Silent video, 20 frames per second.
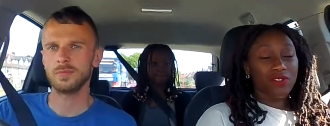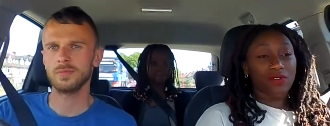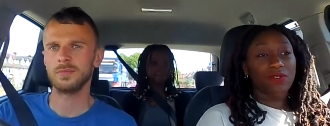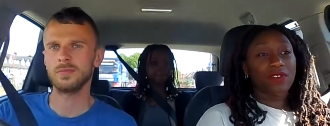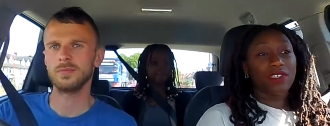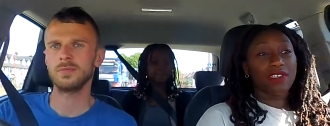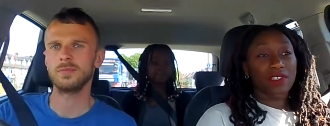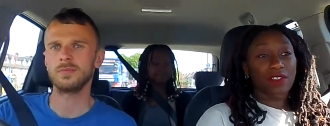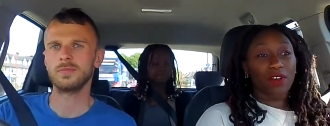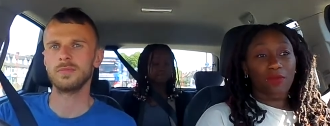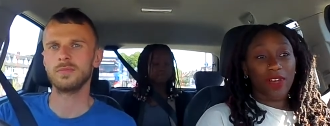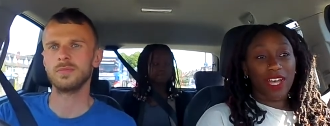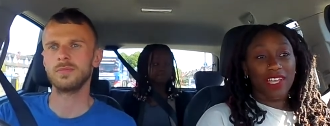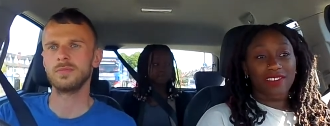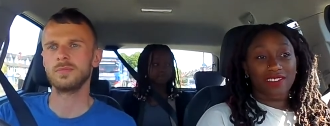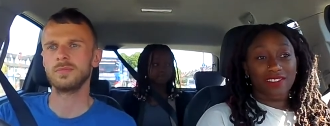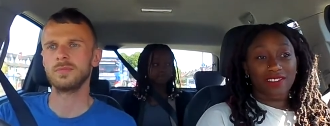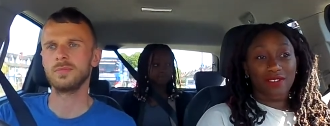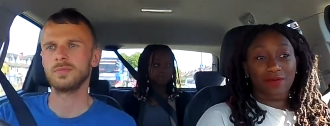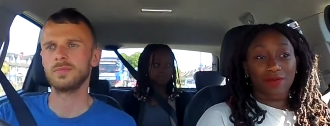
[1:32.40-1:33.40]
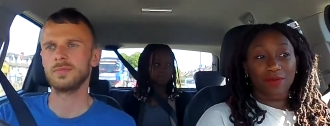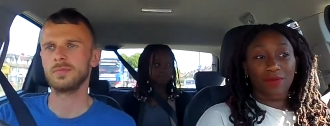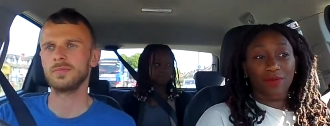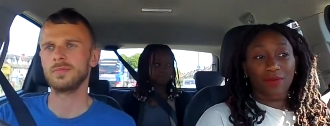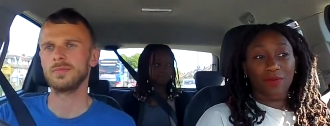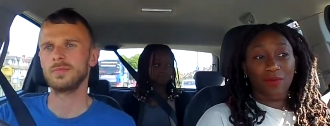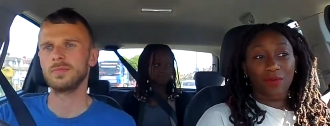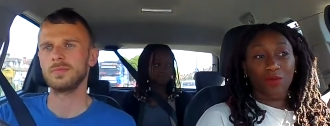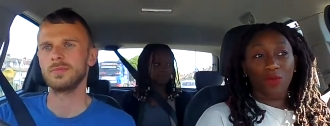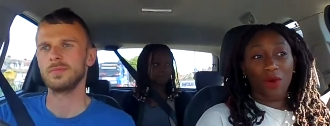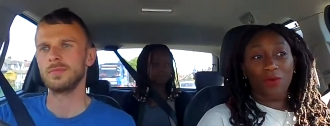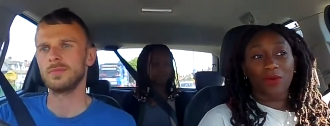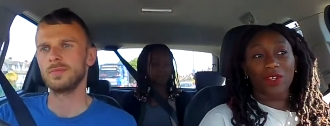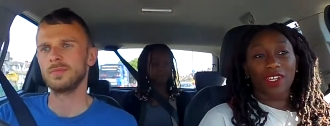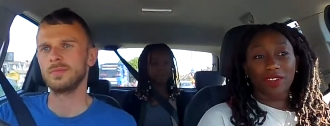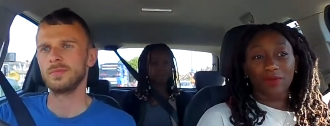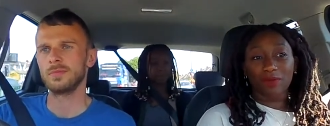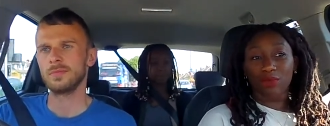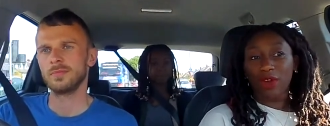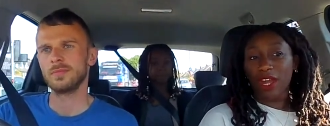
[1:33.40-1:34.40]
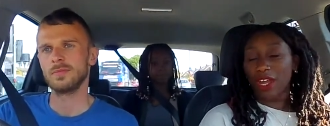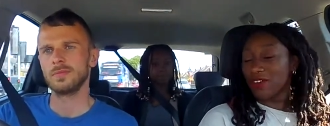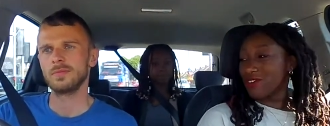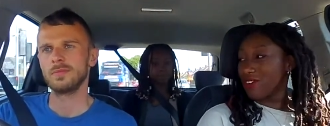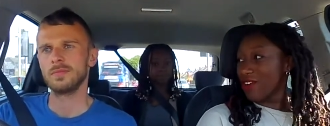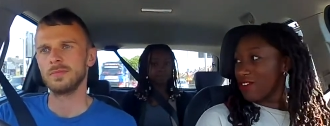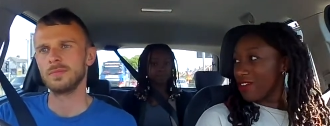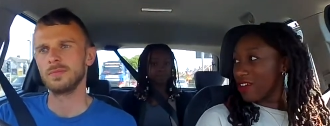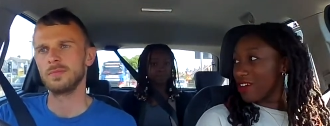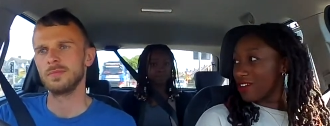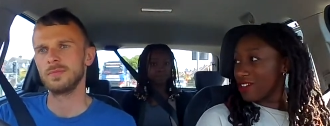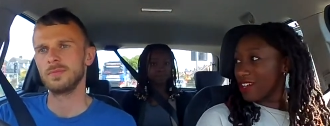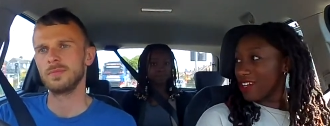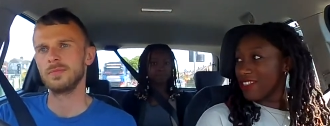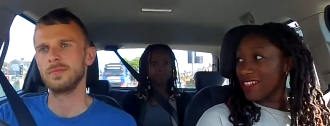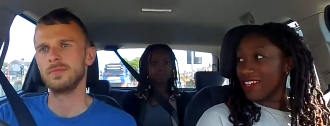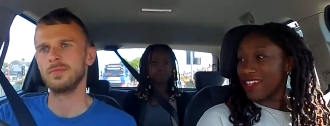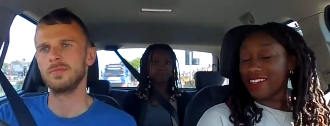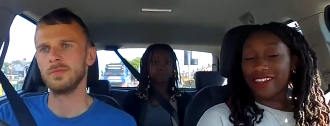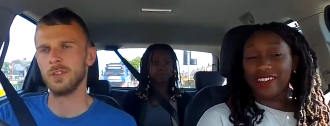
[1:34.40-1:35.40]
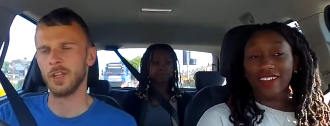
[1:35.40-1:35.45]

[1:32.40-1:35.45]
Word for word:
Speaker 1: it's always a lot better than when we pray on our own. I think.